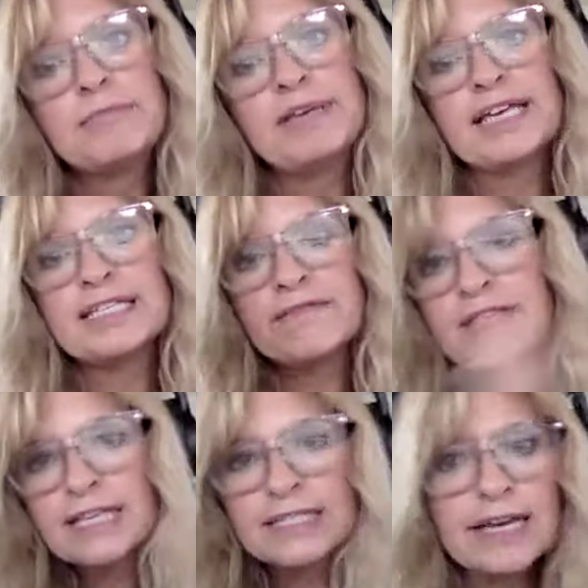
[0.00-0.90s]
because
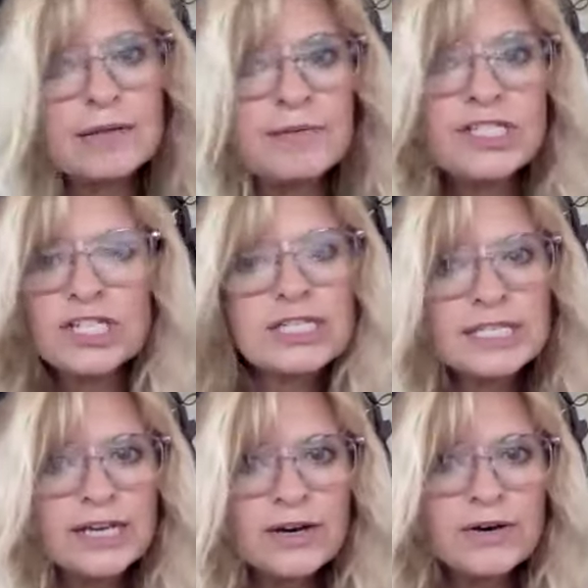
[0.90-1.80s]
everything's got to be just
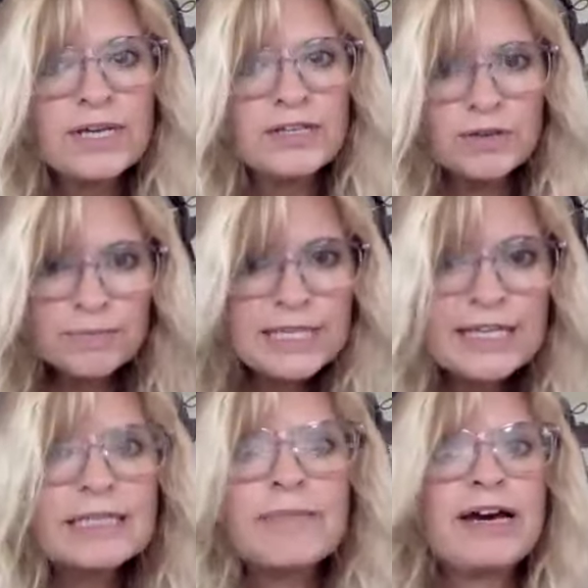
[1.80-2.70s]
so and you
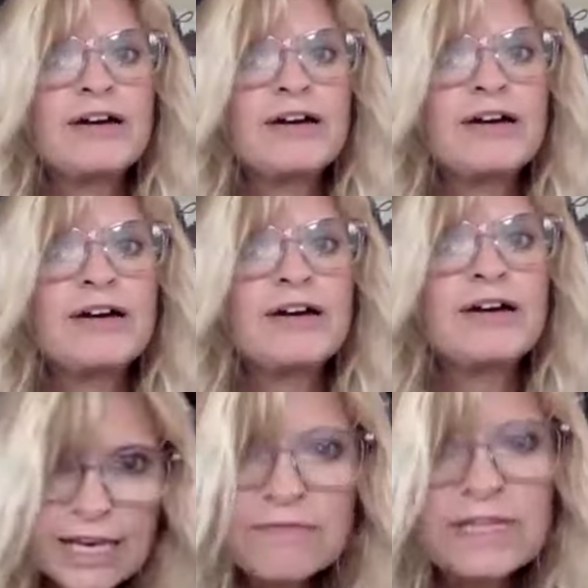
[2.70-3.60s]
obsess about it
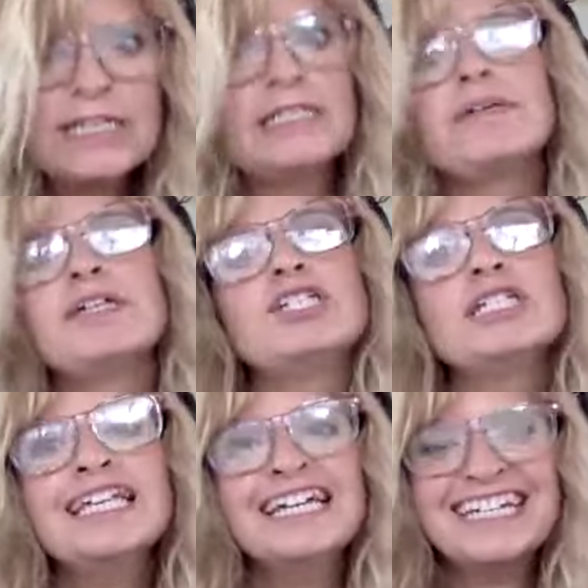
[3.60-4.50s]
and you can't have any
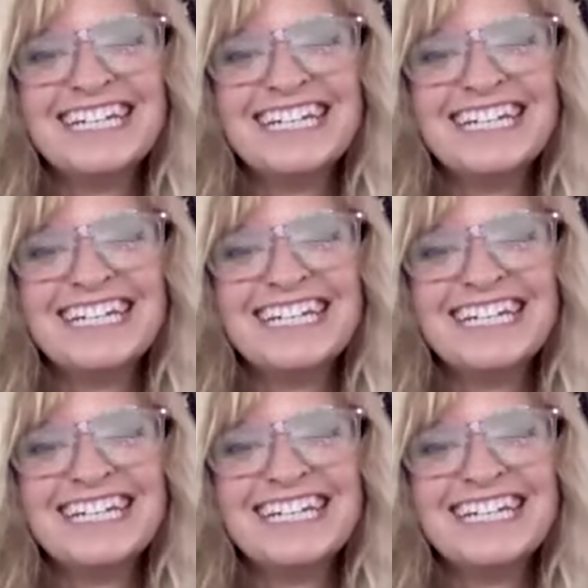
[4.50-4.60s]
smudges